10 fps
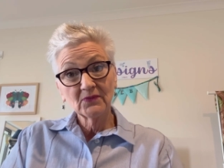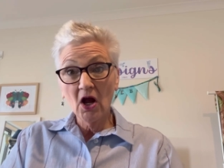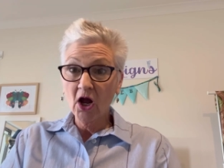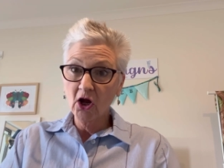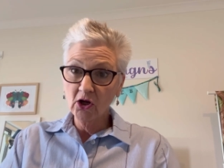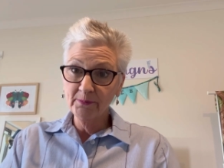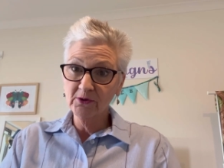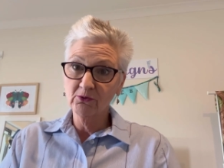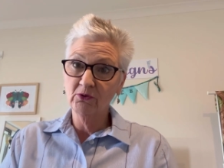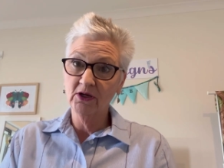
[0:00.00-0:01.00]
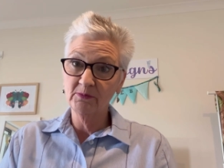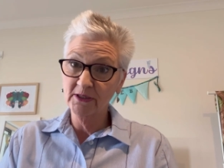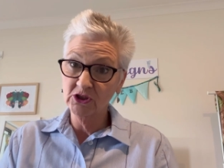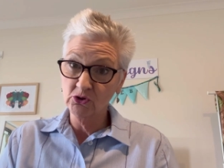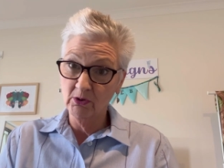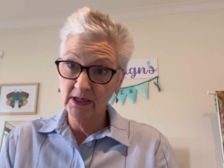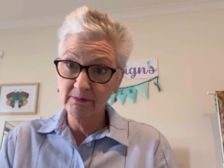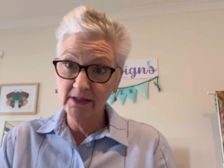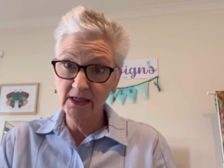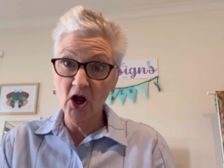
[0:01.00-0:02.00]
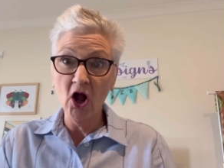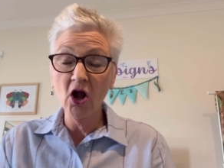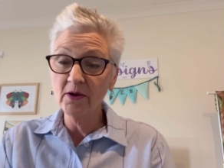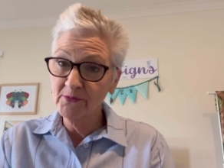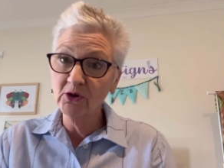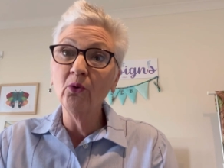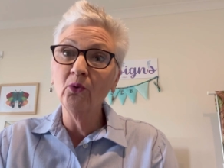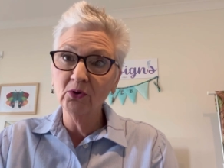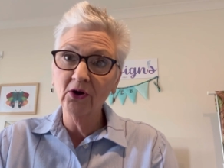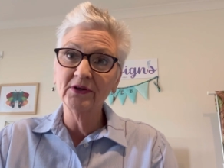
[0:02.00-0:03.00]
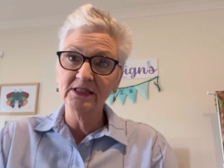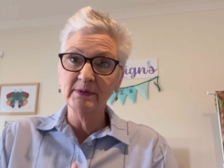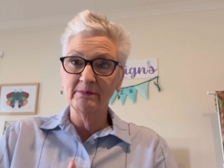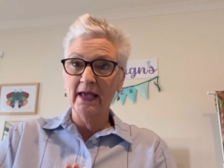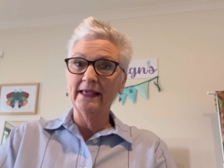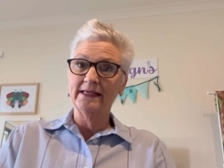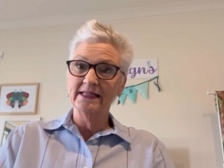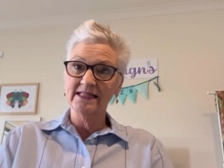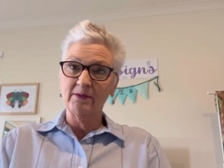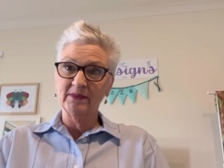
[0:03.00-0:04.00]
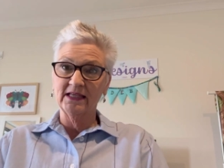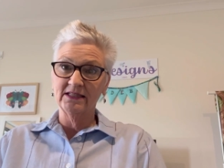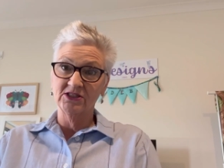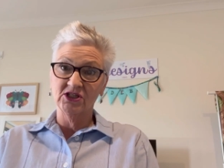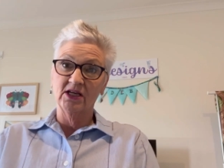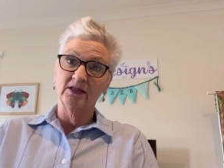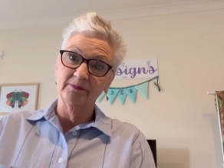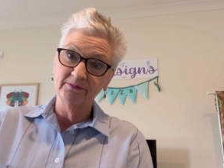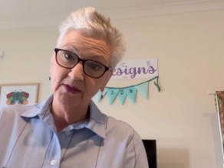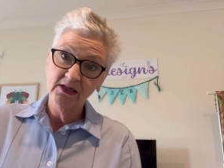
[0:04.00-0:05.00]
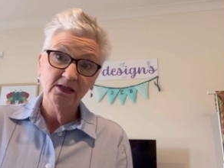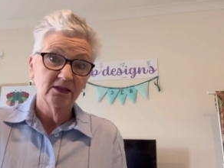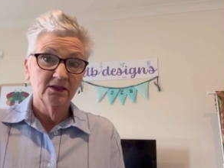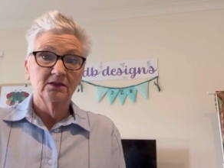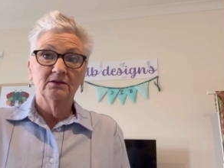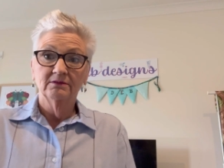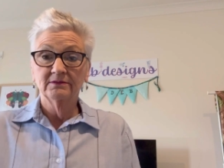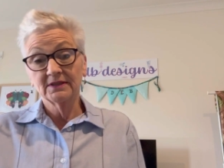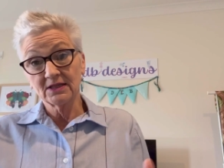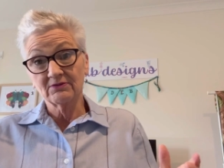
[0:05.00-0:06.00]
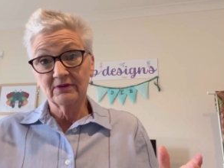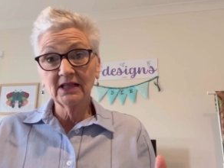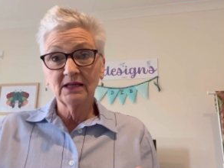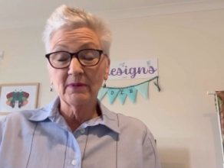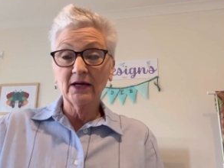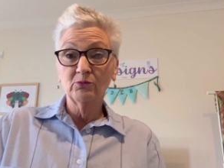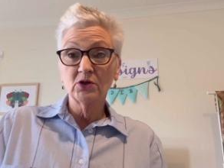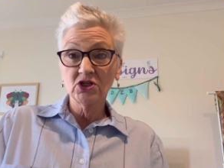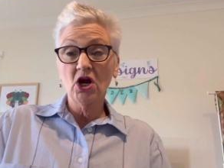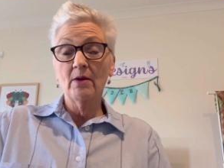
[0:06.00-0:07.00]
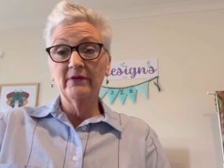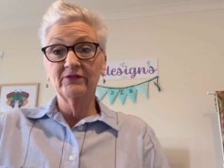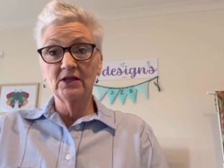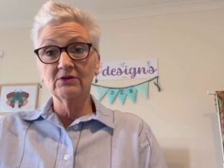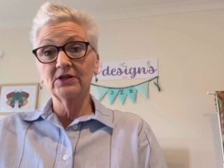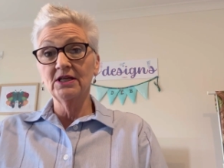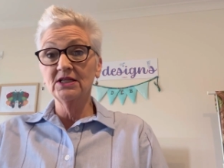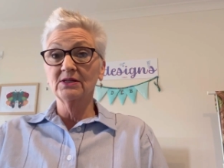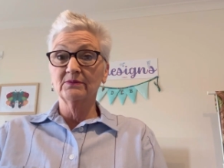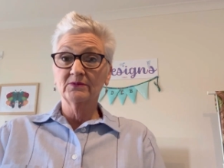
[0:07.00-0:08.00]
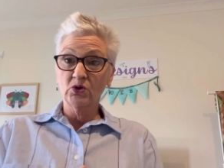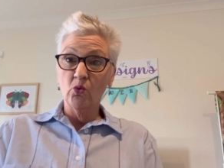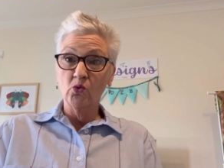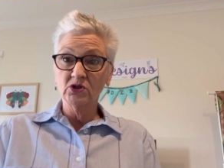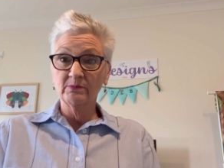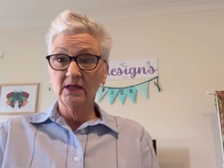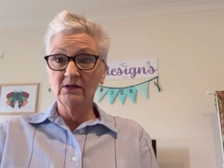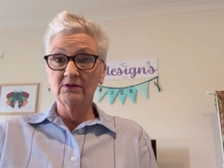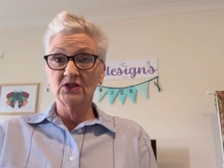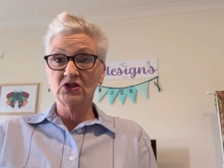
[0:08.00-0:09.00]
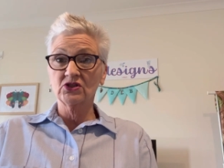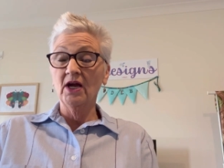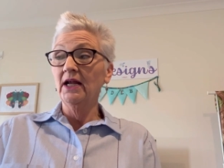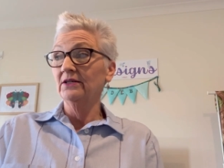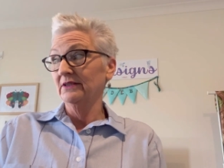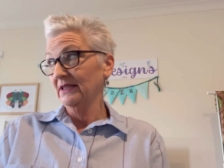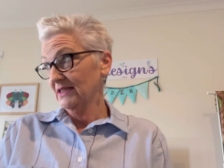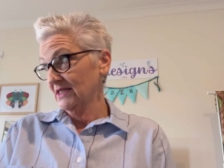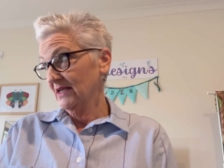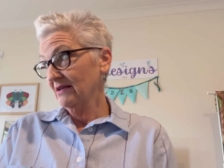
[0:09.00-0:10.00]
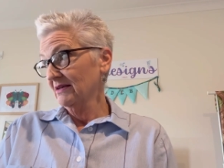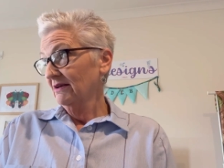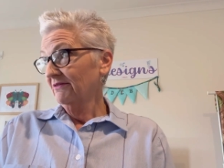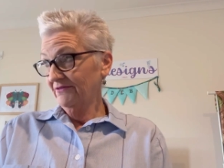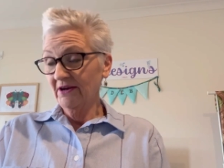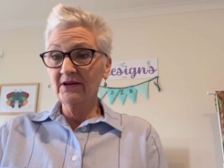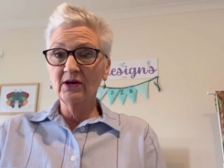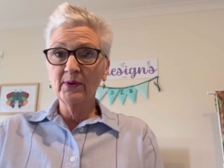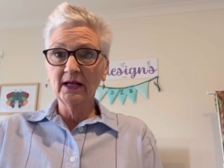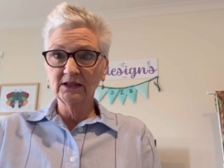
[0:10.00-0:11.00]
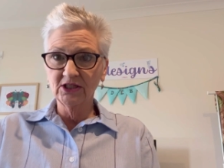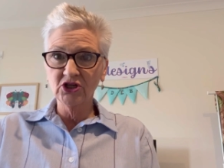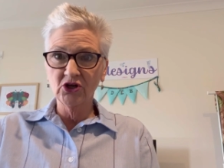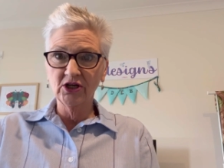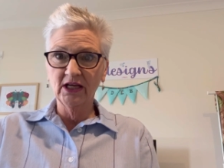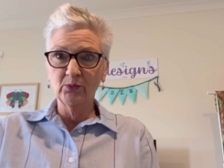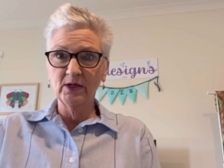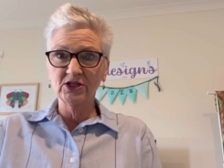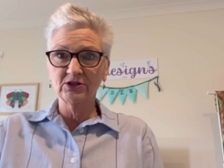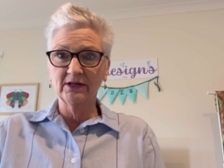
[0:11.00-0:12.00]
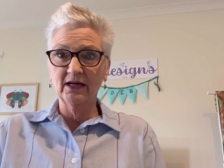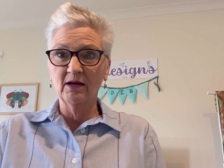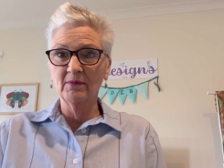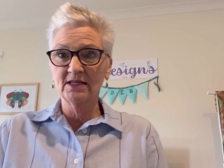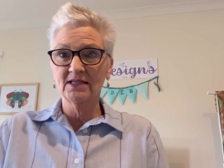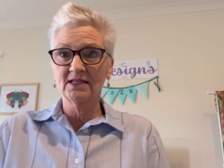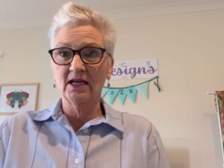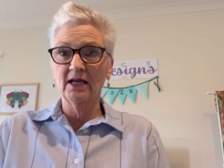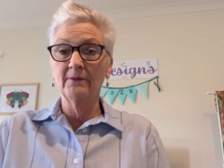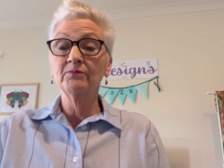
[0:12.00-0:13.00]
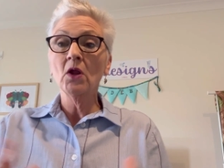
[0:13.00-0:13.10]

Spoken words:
I hope you're all going to be joining me. I hope you're all going to be making something in denim. Doesn't really matter what time of year it is. It's autumn here in Australia and it's very quickly turning wintry, I must say.